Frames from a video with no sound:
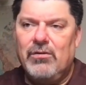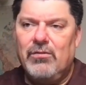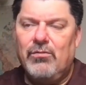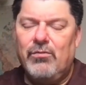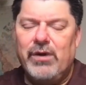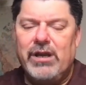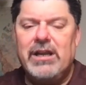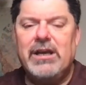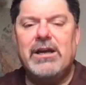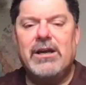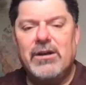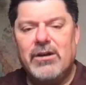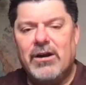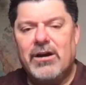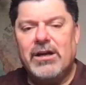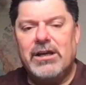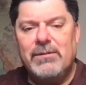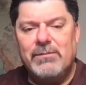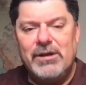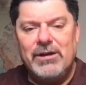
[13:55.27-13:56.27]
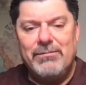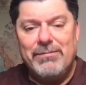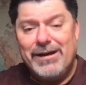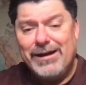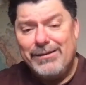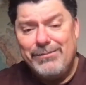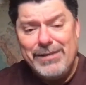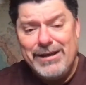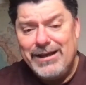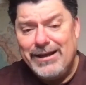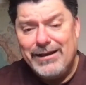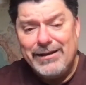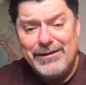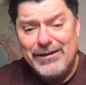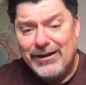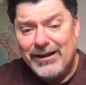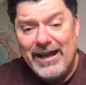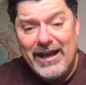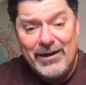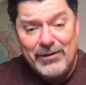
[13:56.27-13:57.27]
winning an argument by being
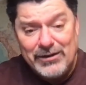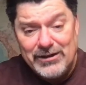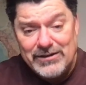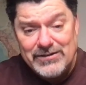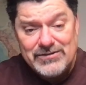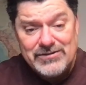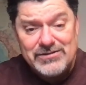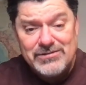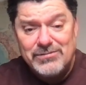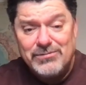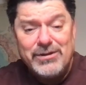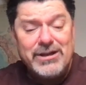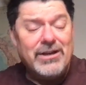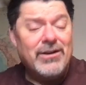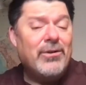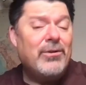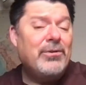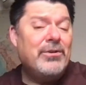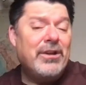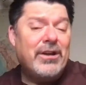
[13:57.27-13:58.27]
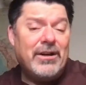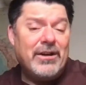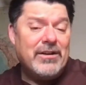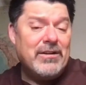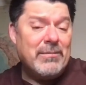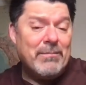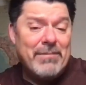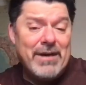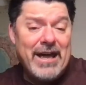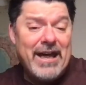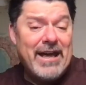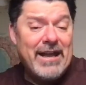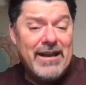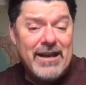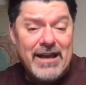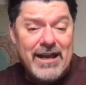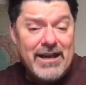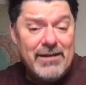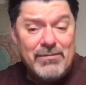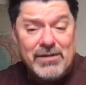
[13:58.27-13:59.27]
the loudest. We hold on to bad
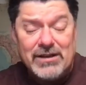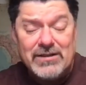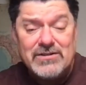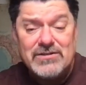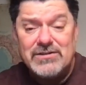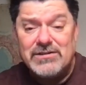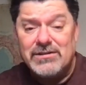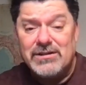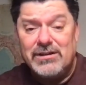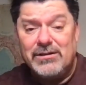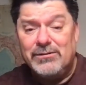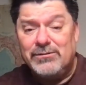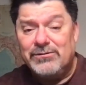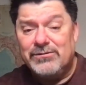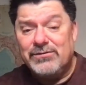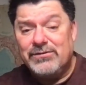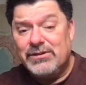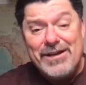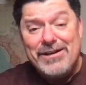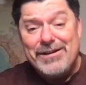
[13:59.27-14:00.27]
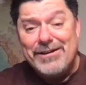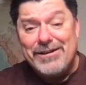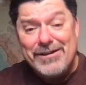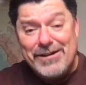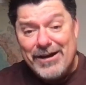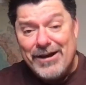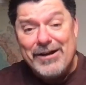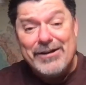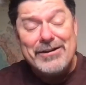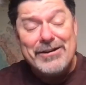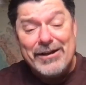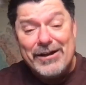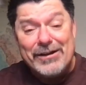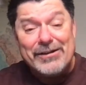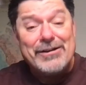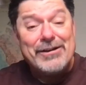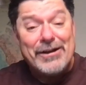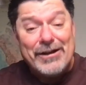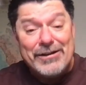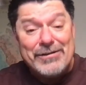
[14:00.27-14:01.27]
habits of
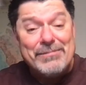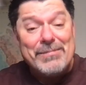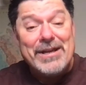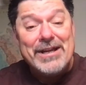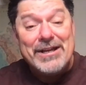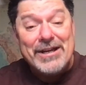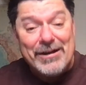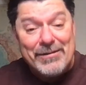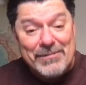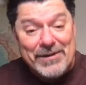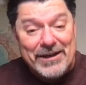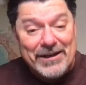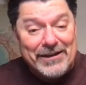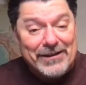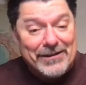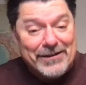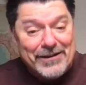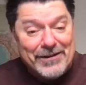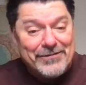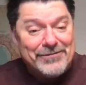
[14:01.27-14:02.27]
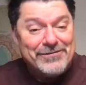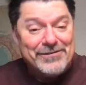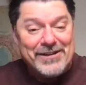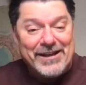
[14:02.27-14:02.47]
conduct unbecoming of